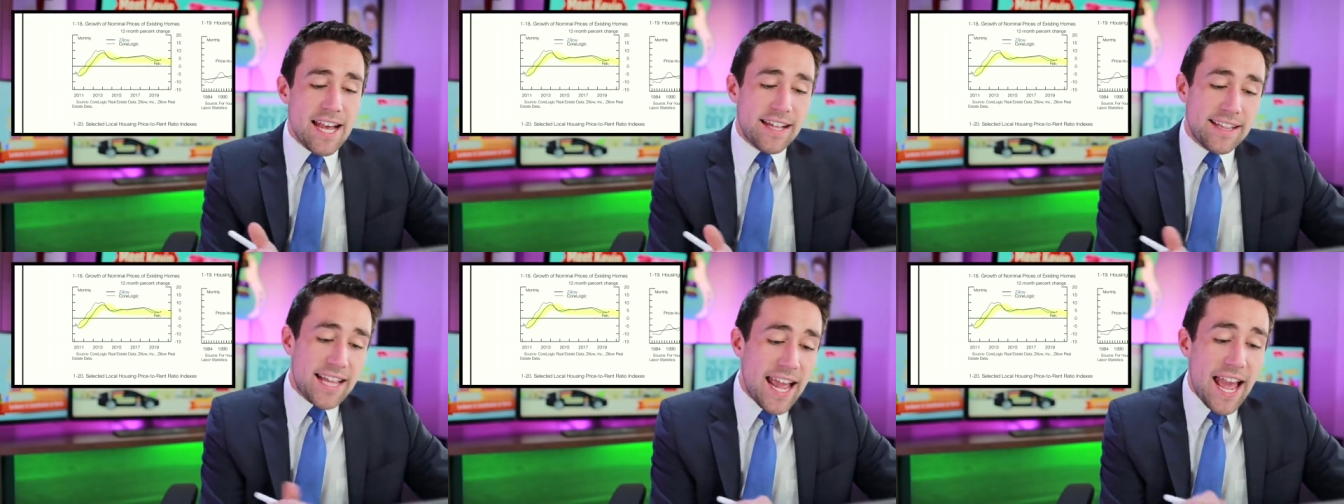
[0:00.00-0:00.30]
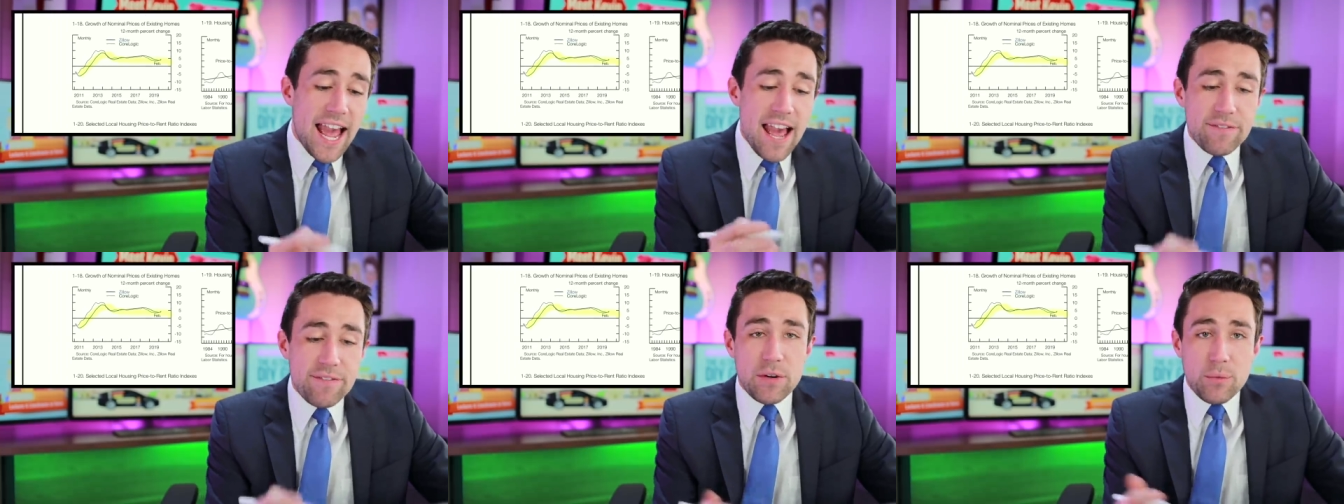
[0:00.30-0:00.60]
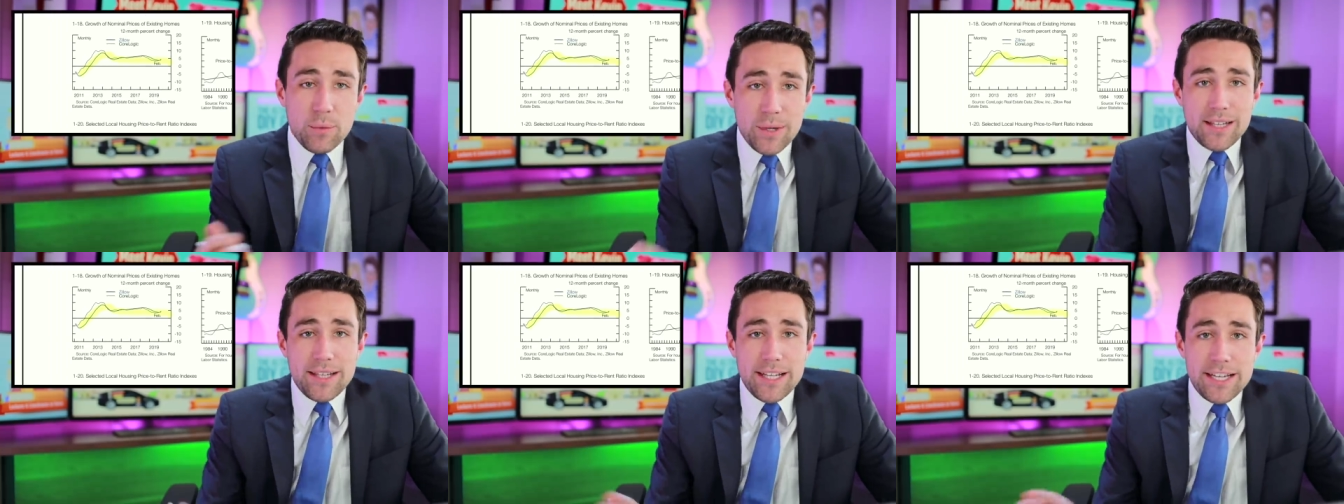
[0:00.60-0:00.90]
they haven't
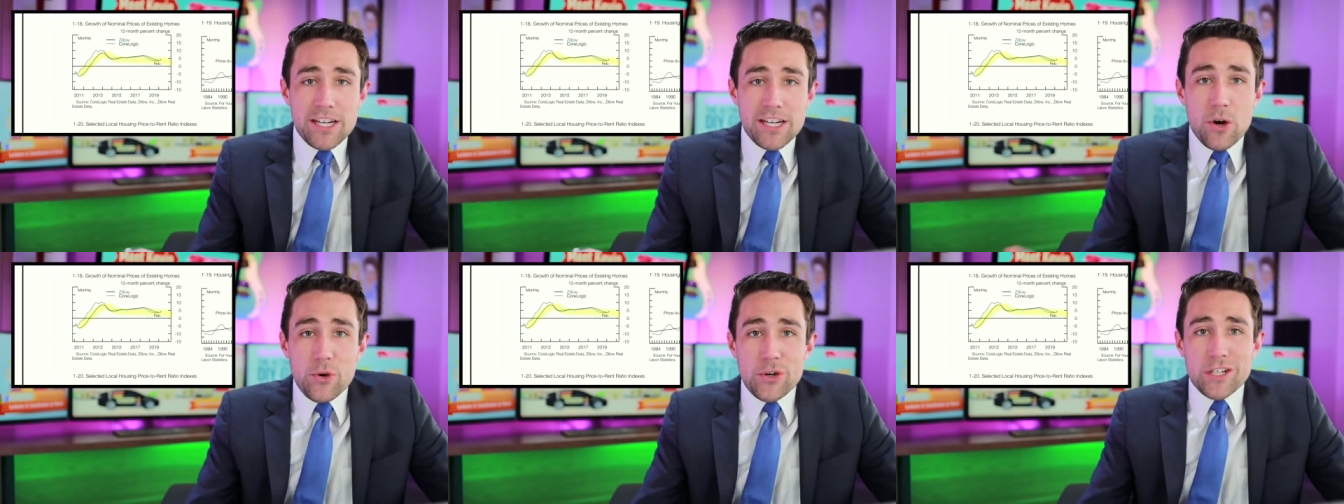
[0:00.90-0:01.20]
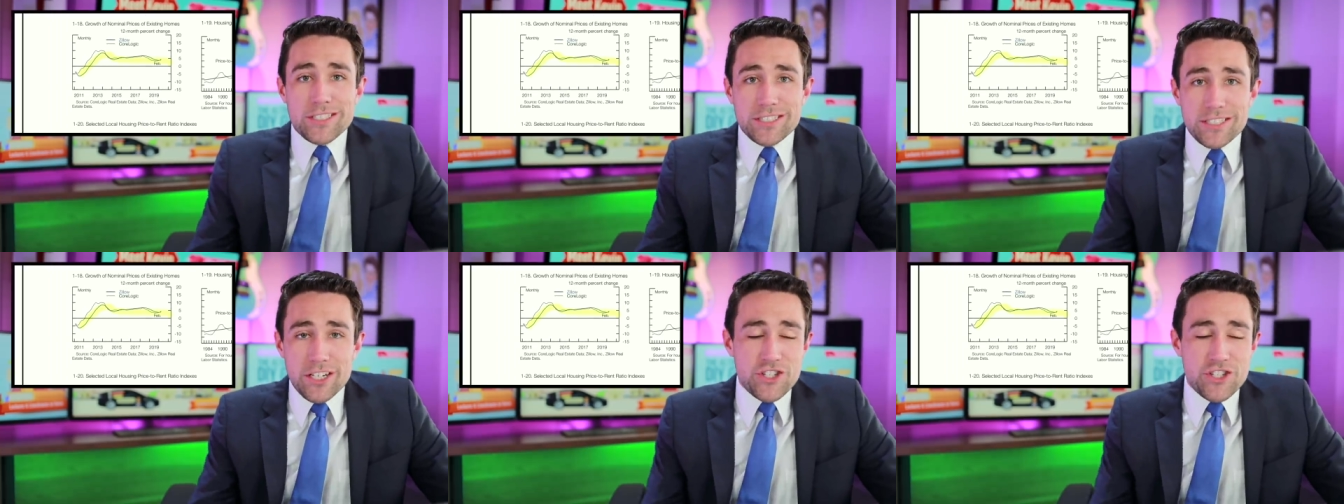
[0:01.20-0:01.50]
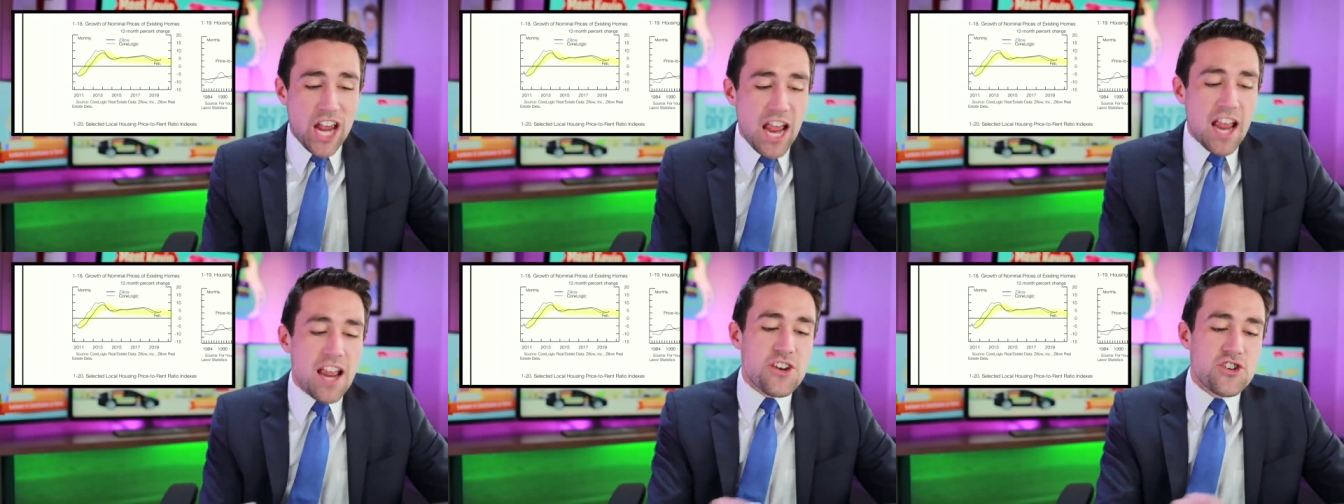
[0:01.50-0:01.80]
really noticed a
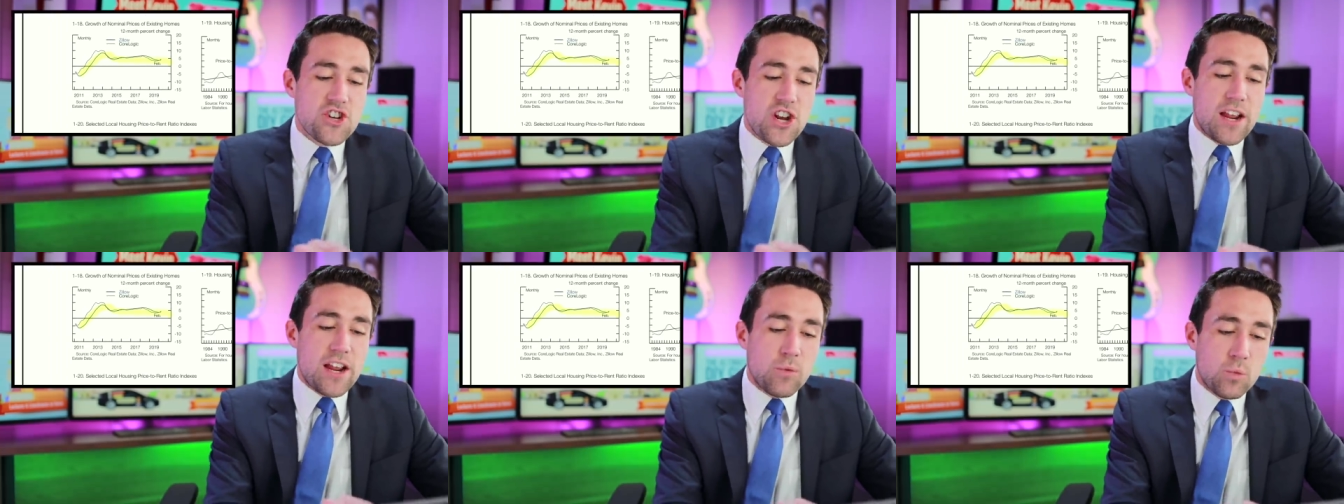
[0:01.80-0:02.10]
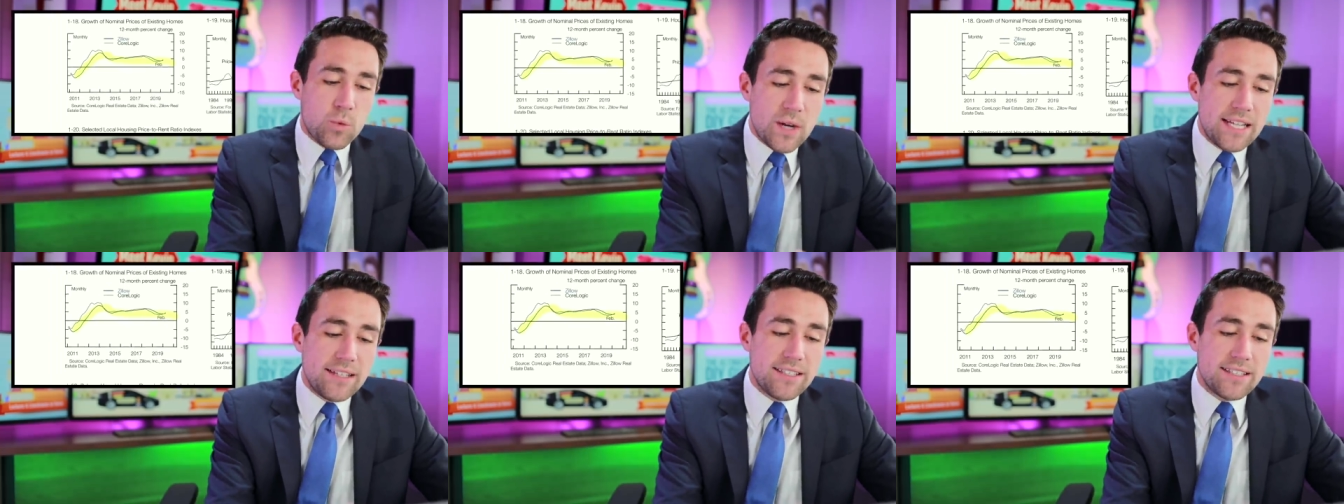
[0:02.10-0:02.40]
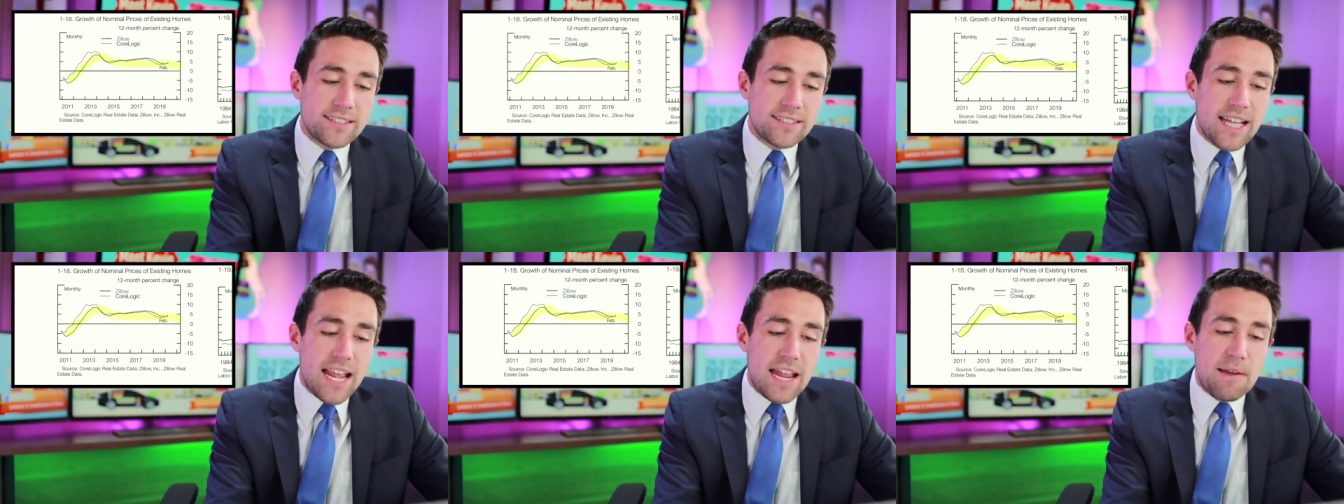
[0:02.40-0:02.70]
change in real
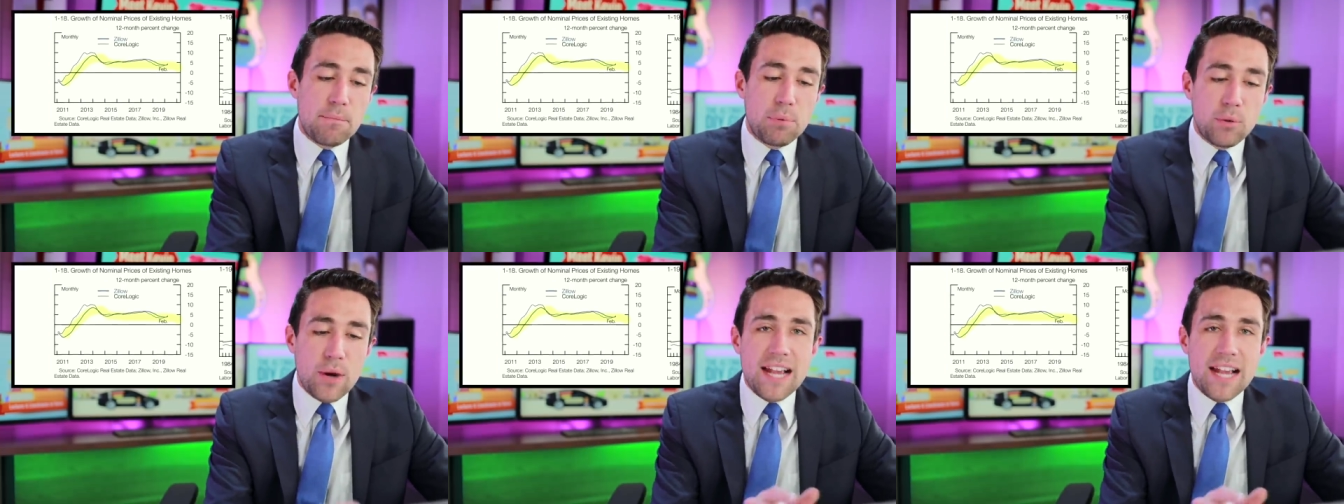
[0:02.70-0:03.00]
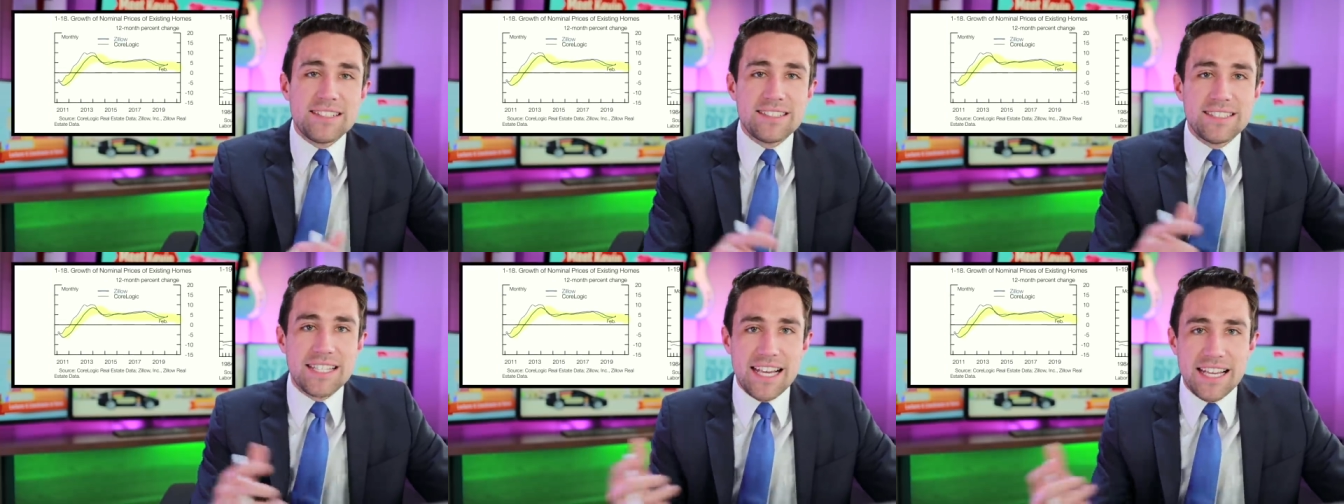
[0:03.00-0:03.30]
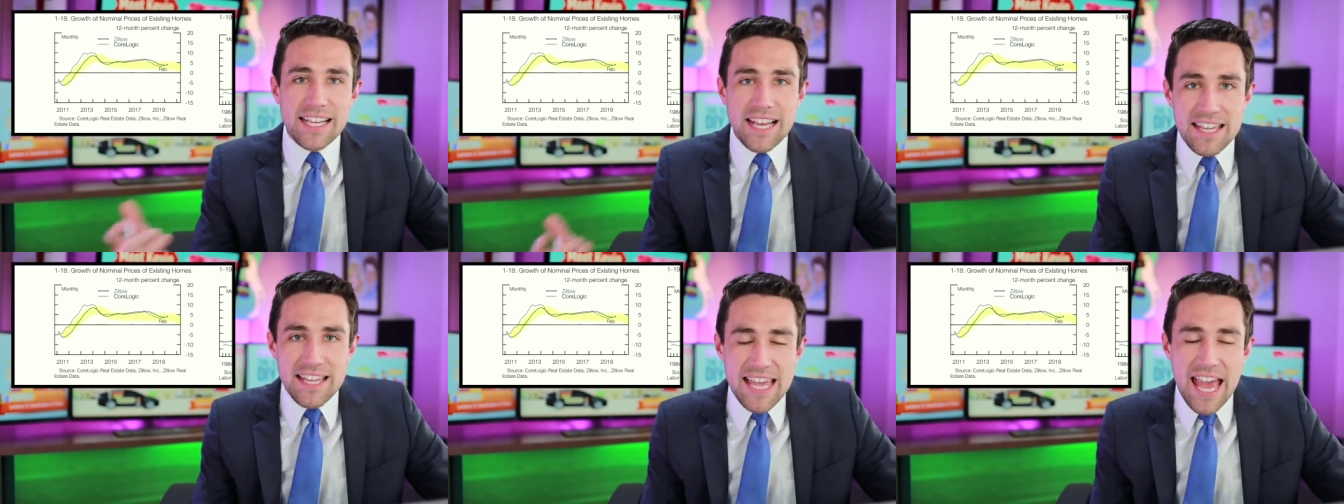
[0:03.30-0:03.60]
estate
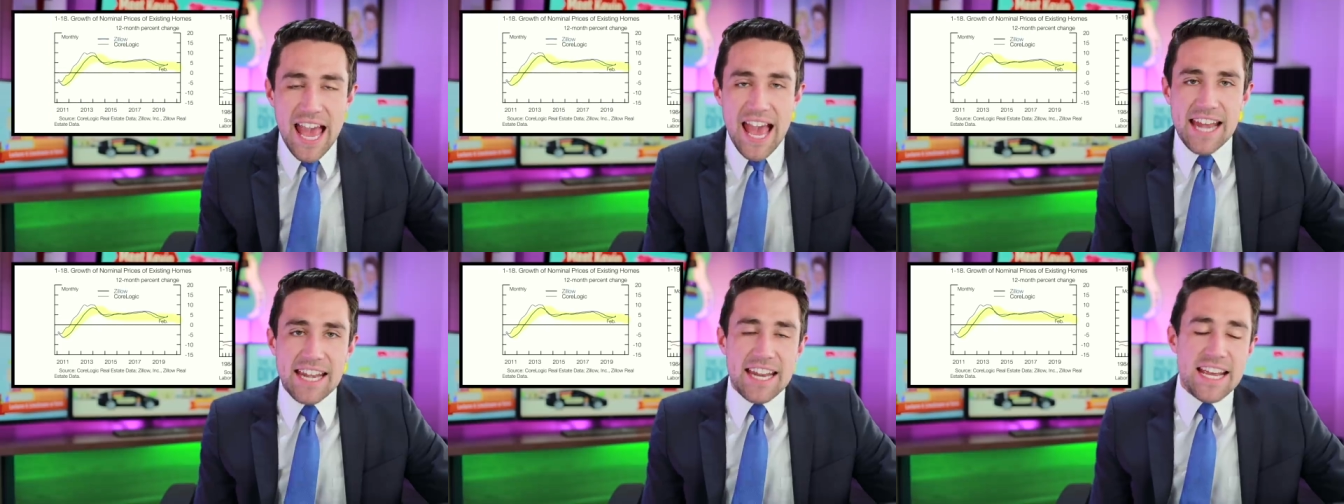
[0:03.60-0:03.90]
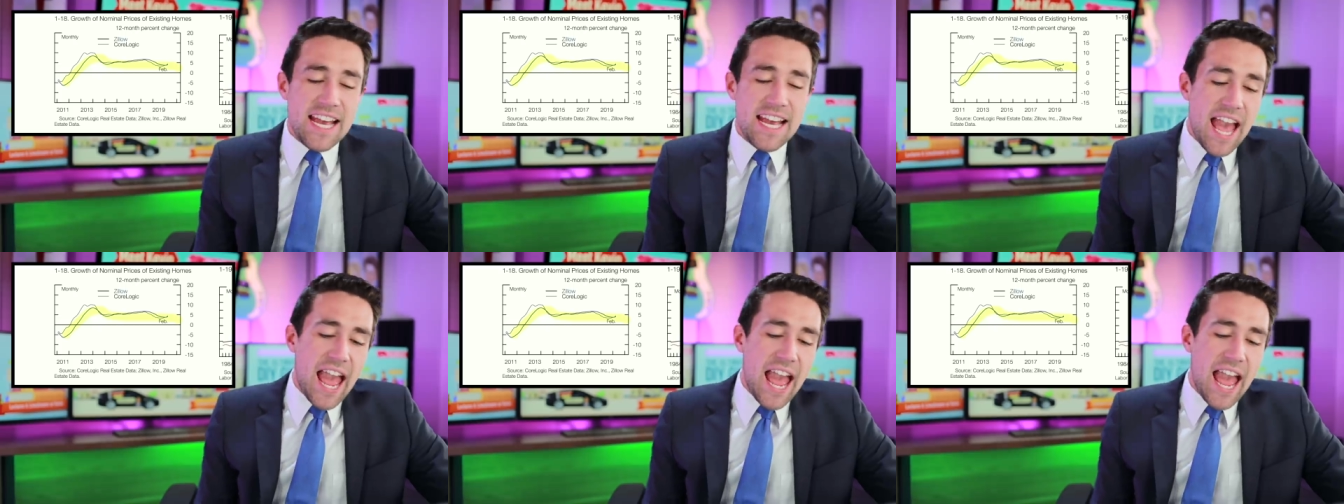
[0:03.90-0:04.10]
pricing yet,